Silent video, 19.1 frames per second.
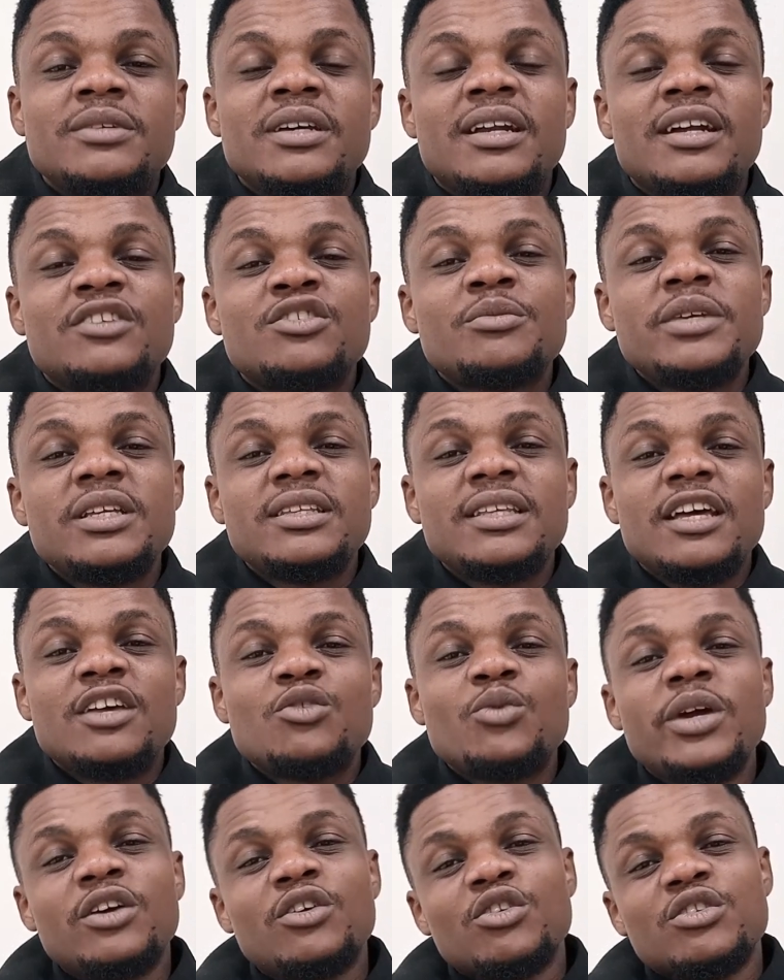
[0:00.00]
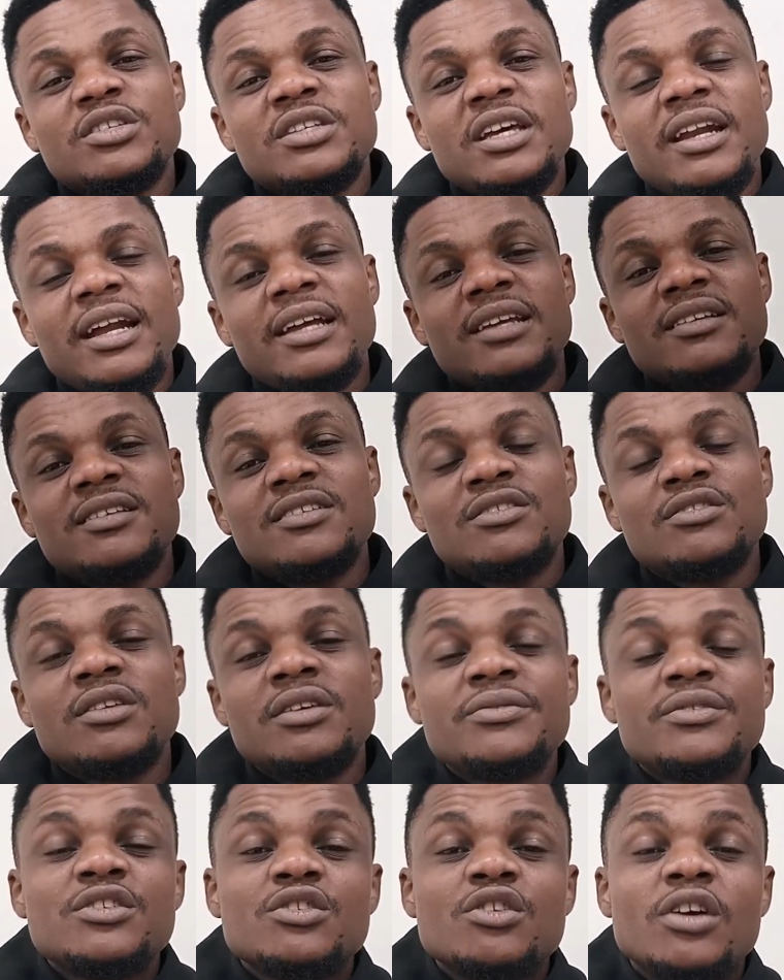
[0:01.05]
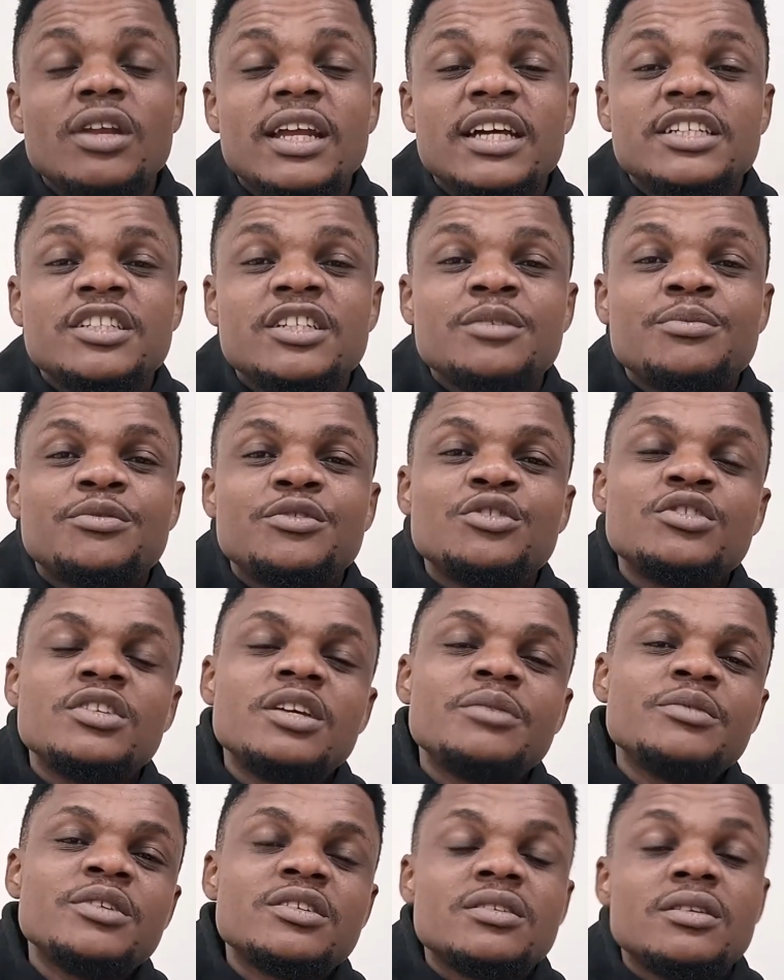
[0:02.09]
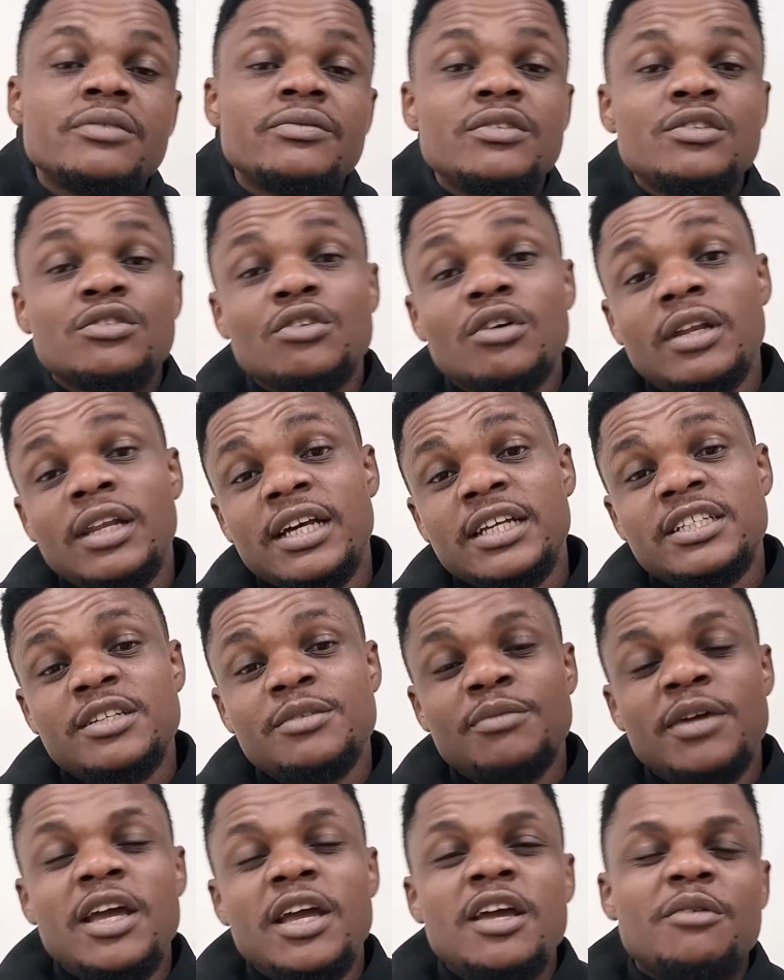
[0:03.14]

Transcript: There are so many times when Coursera is giving scholarship, Udemy is giving scholarship,